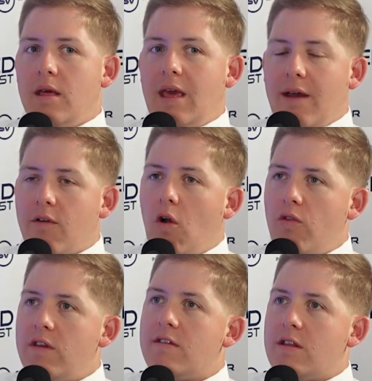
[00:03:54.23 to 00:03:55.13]

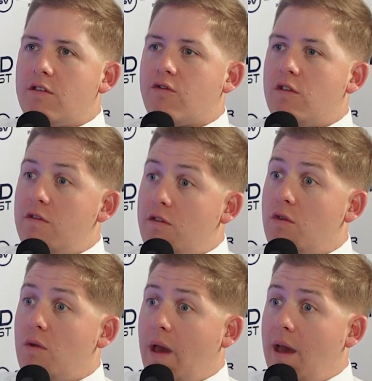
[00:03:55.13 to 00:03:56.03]
all these industries
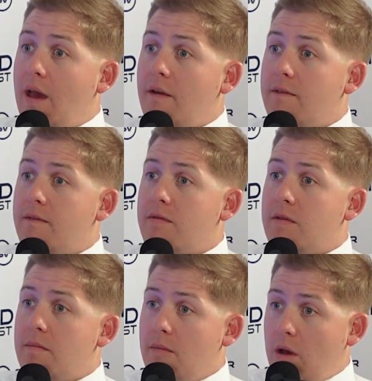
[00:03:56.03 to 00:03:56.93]
do have
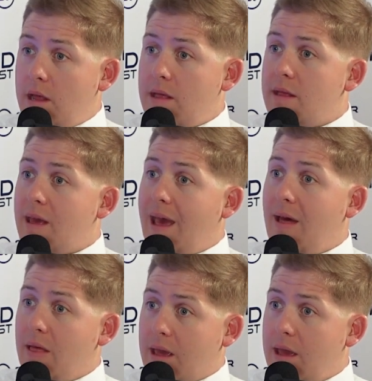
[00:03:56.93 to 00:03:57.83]
money that they
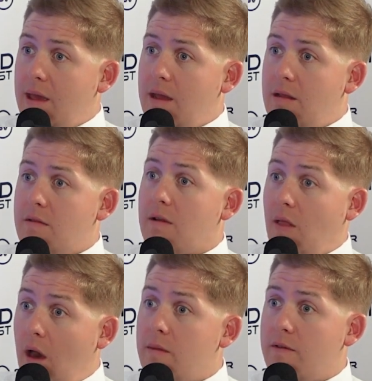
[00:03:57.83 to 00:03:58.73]
allocate to
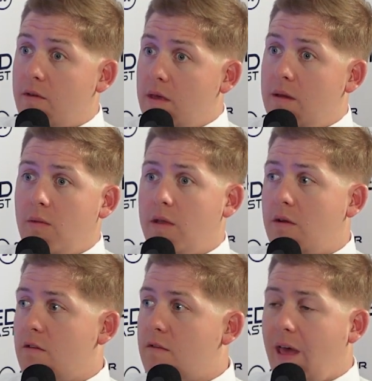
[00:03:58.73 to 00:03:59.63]
lobby for them,
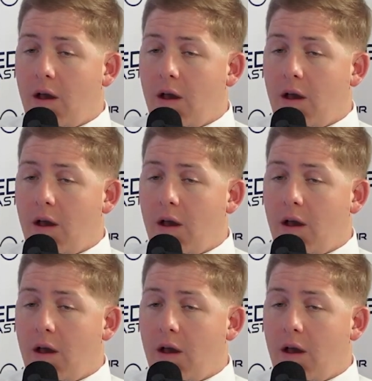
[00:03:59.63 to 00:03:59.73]
whether it's the